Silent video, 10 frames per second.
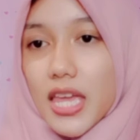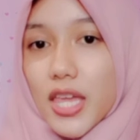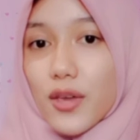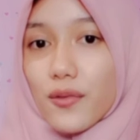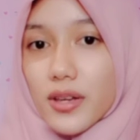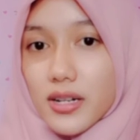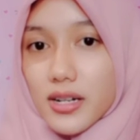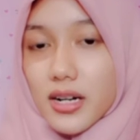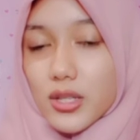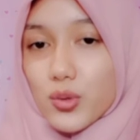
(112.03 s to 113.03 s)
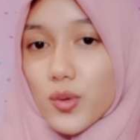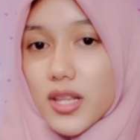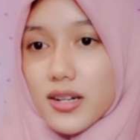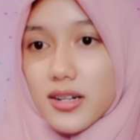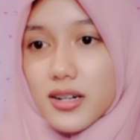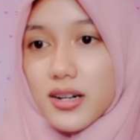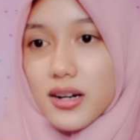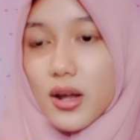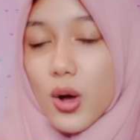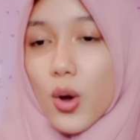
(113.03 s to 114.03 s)
Give her a sweater.
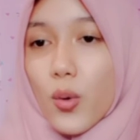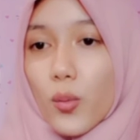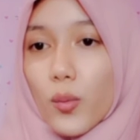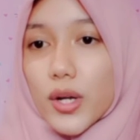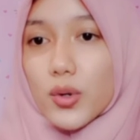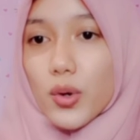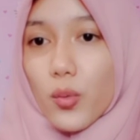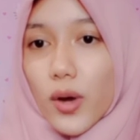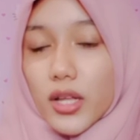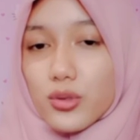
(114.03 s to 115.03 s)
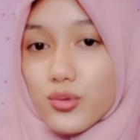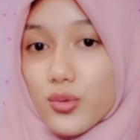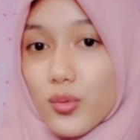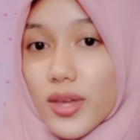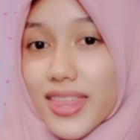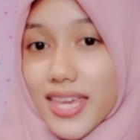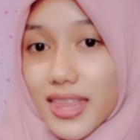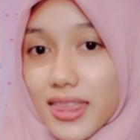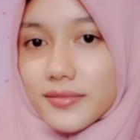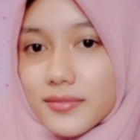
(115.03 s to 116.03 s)
What do you want to do with
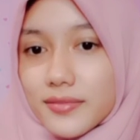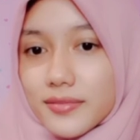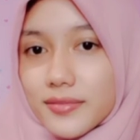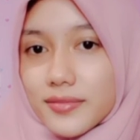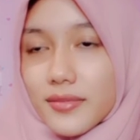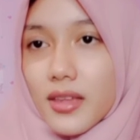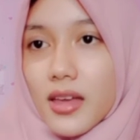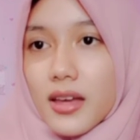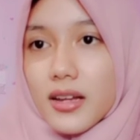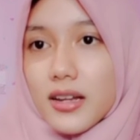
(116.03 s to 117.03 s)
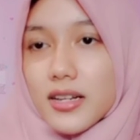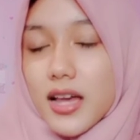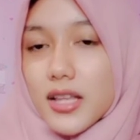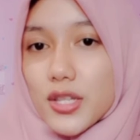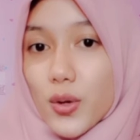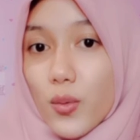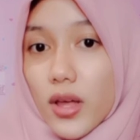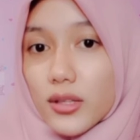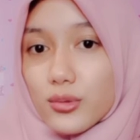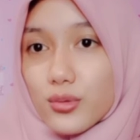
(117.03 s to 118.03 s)
it? Does he
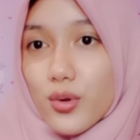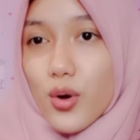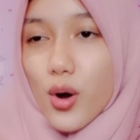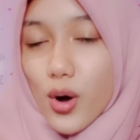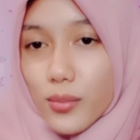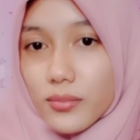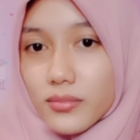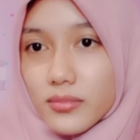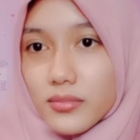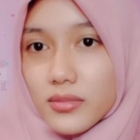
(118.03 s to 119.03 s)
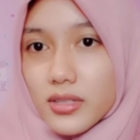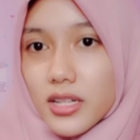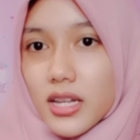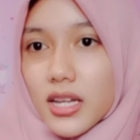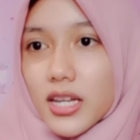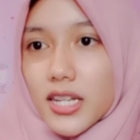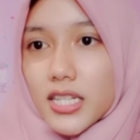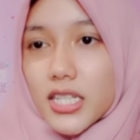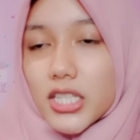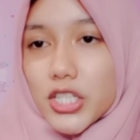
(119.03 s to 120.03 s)
want to go home?
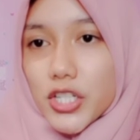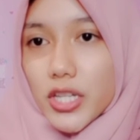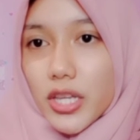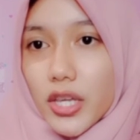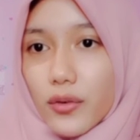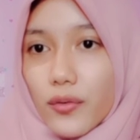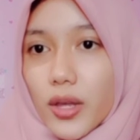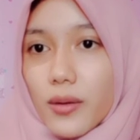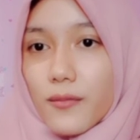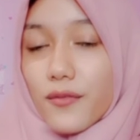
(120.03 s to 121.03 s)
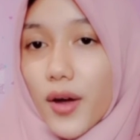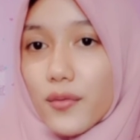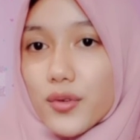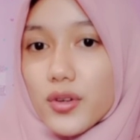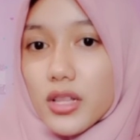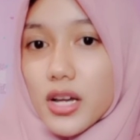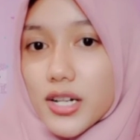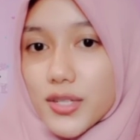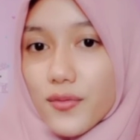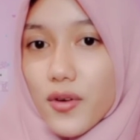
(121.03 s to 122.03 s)
Did she give him $5
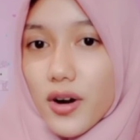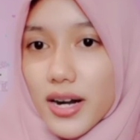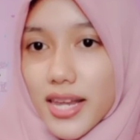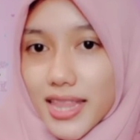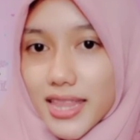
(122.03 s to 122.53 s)
for it?